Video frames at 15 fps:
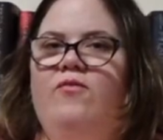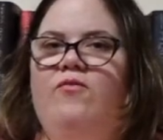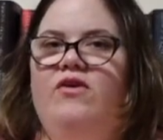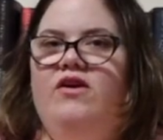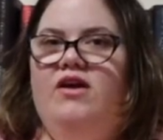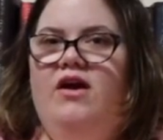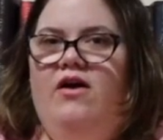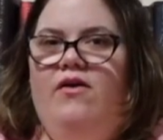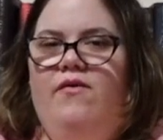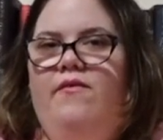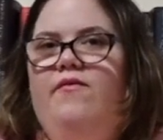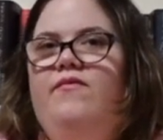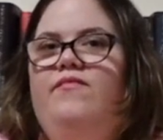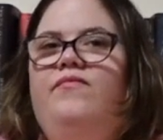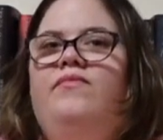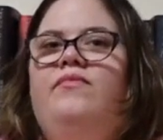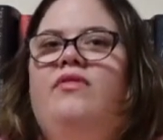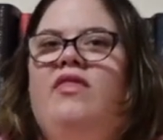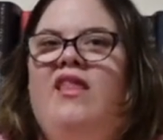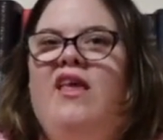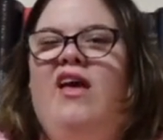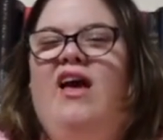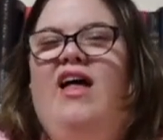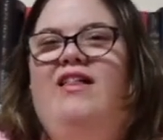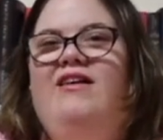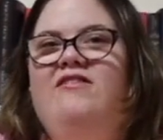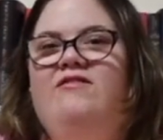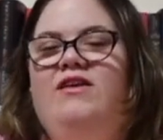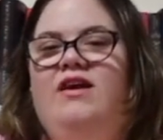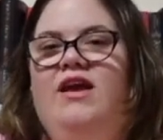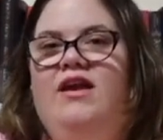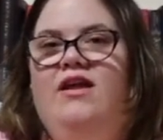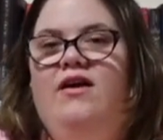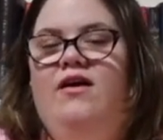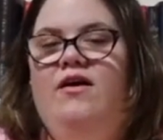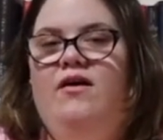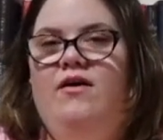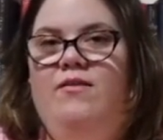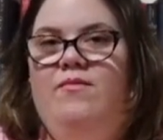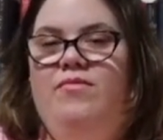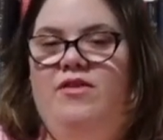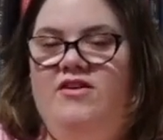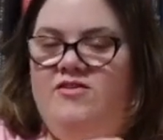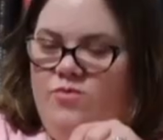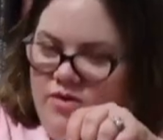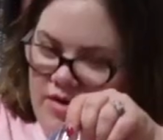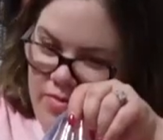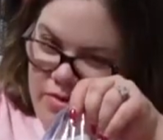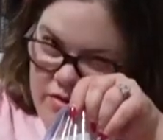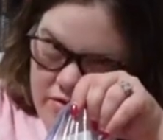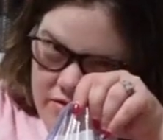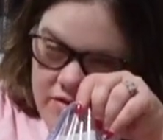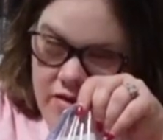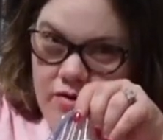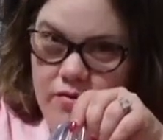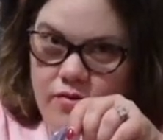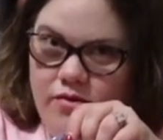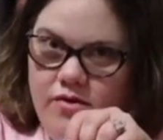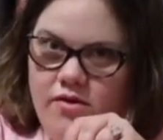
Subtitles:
more to go. Unless we get a +1 or +2.